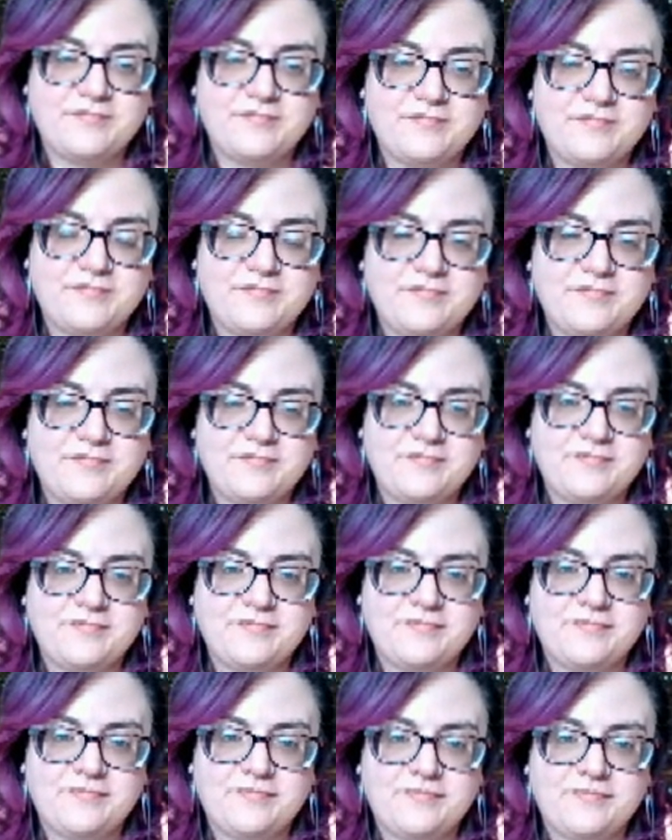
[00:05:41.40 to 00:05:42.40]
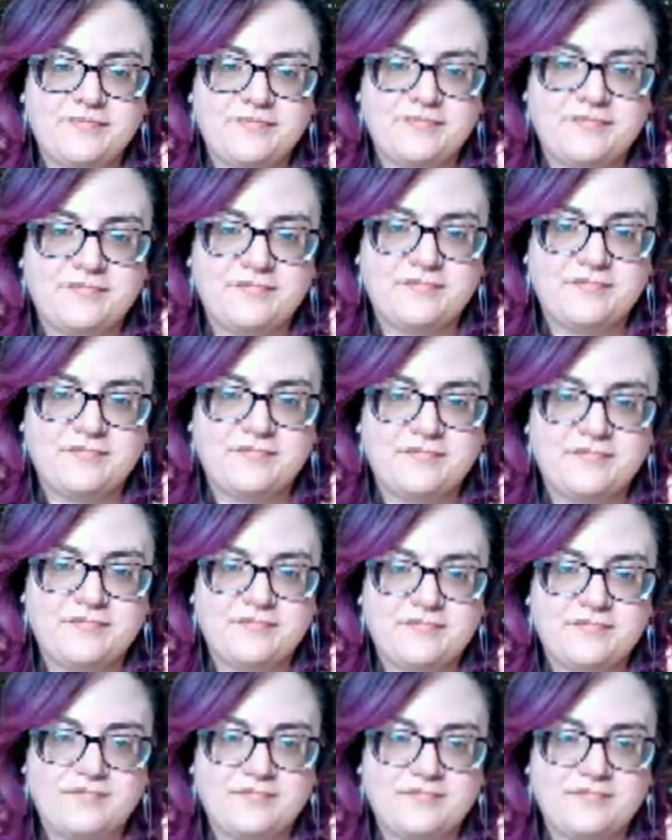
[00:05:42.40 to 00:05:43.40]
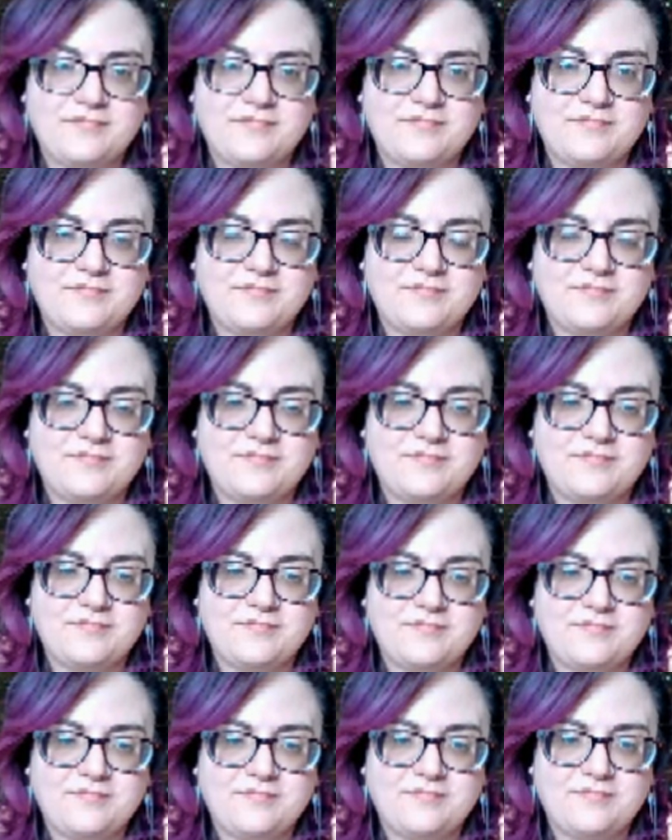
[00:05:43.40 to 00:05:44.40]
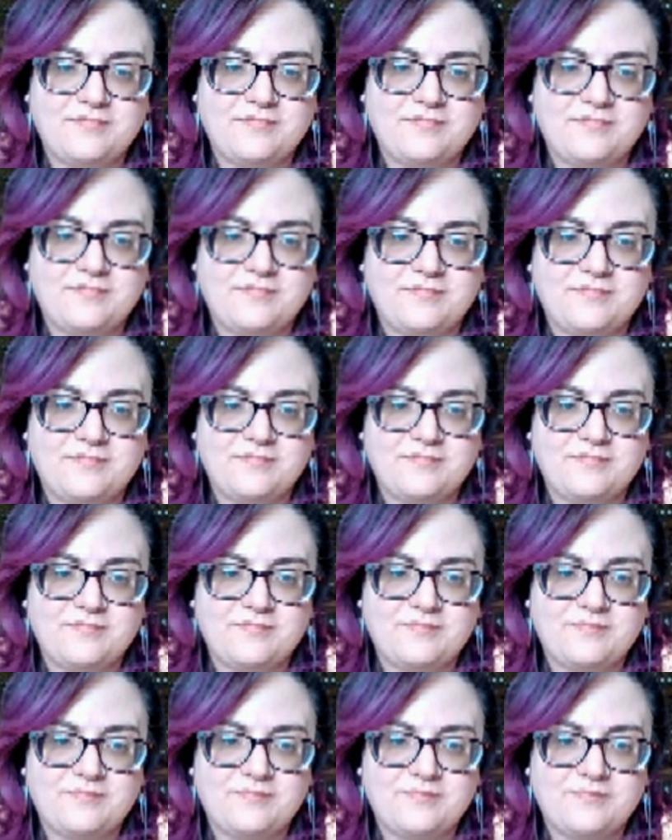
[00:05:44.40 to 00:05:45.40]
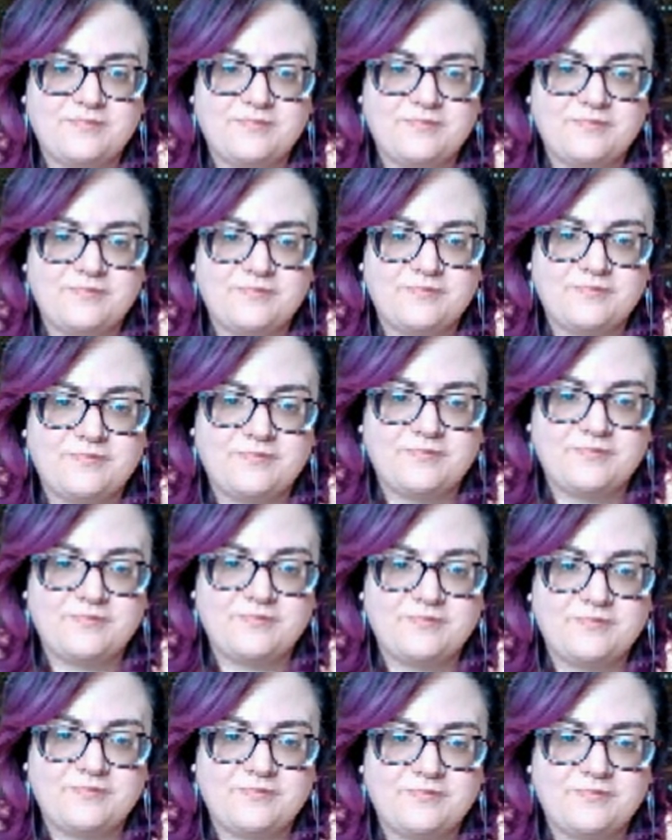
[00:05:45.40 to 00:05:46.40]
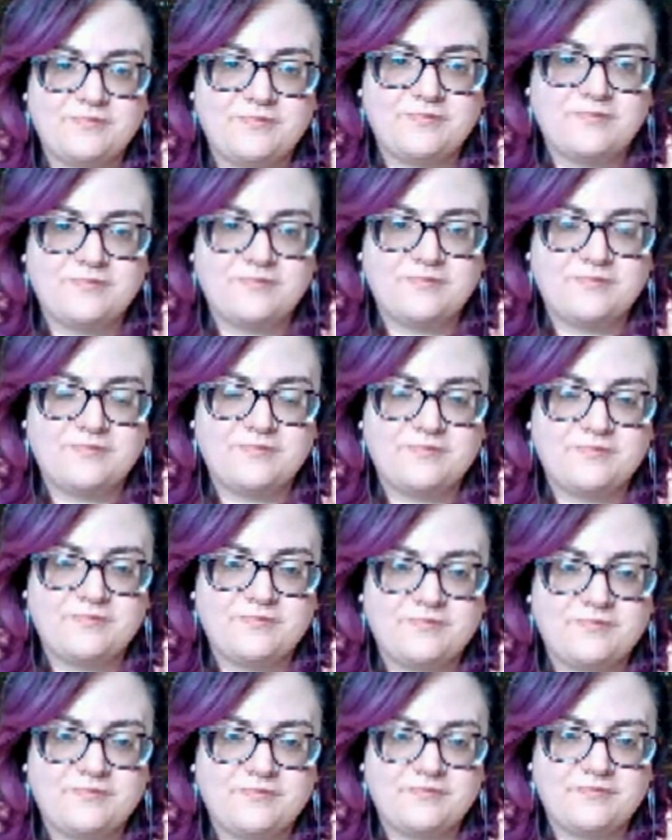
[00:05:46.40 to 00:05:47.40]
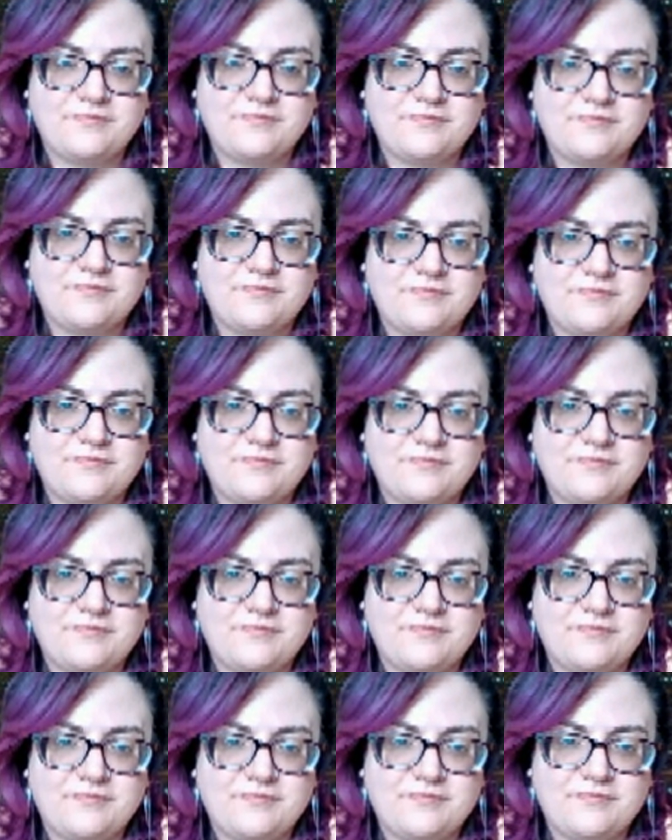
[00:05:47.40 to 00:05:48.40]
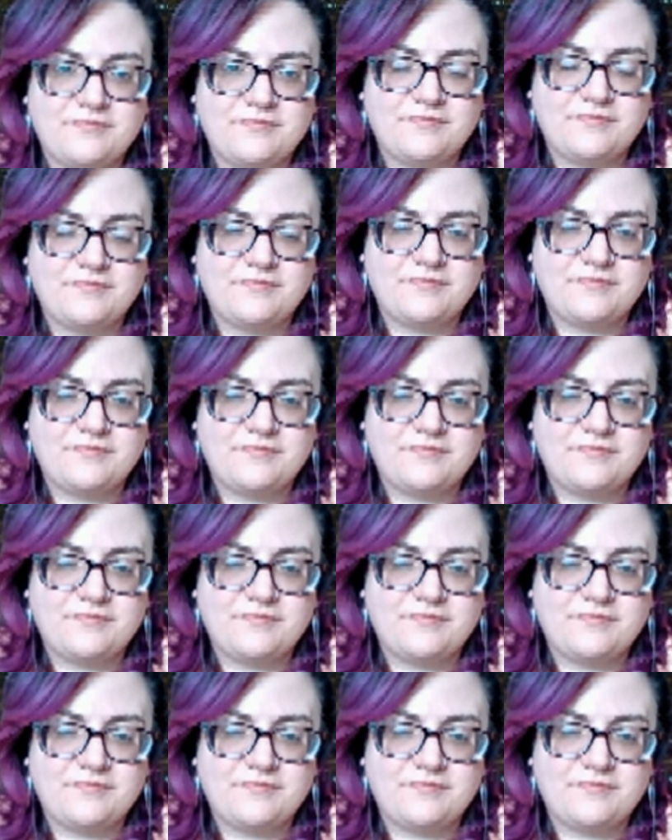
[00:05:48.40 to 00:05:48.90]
[no speech]